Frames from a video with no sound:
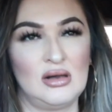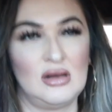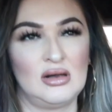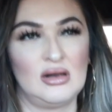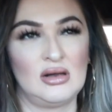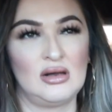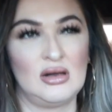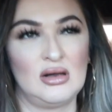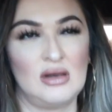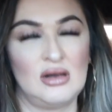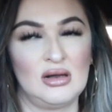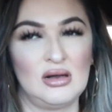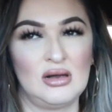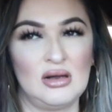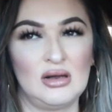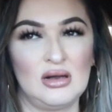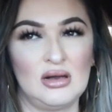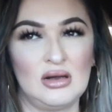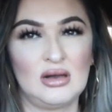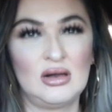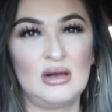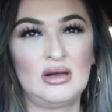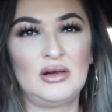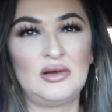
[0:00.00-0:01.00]

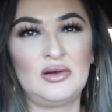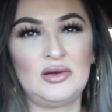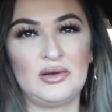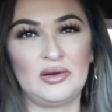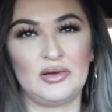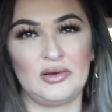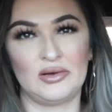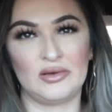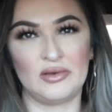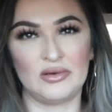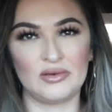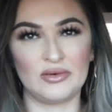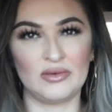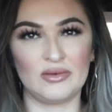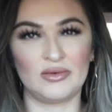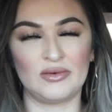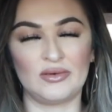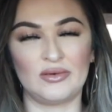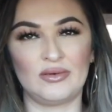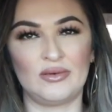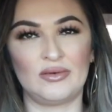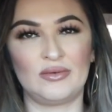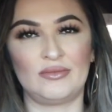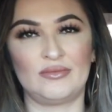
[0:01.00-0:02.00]

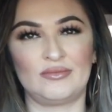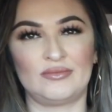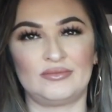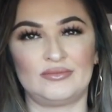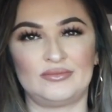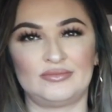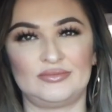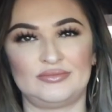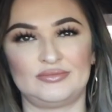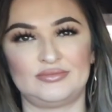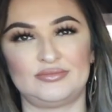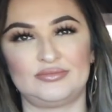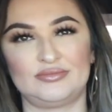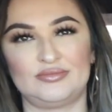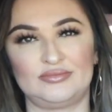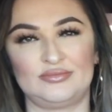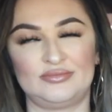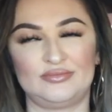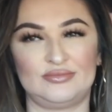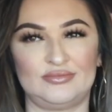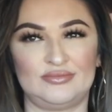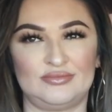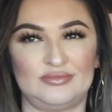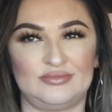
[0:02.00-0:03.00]

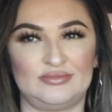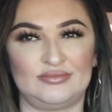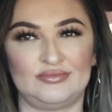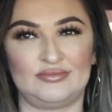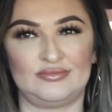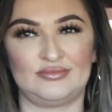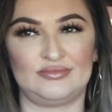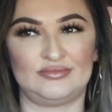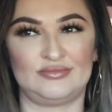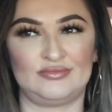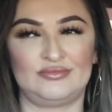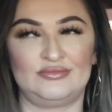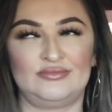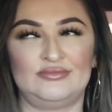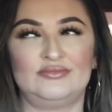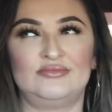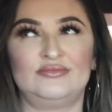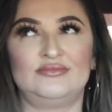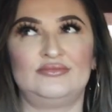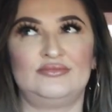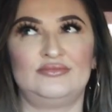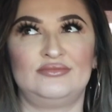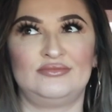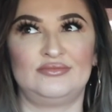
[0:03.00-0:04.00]

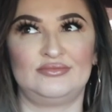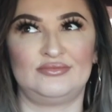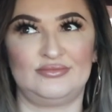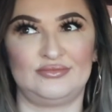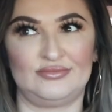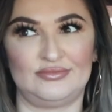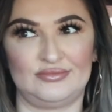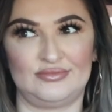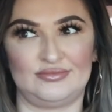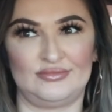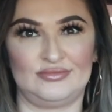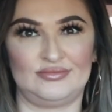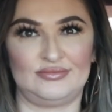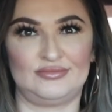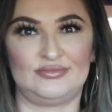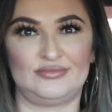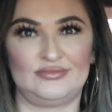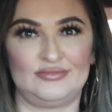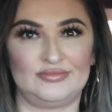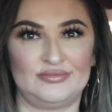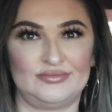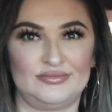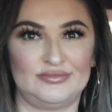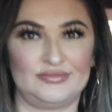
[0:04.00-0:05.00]

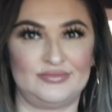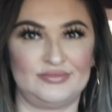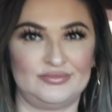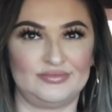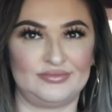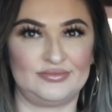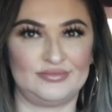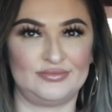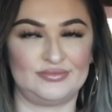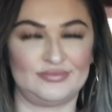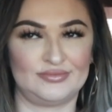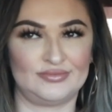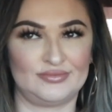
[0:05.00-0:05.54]
(silent)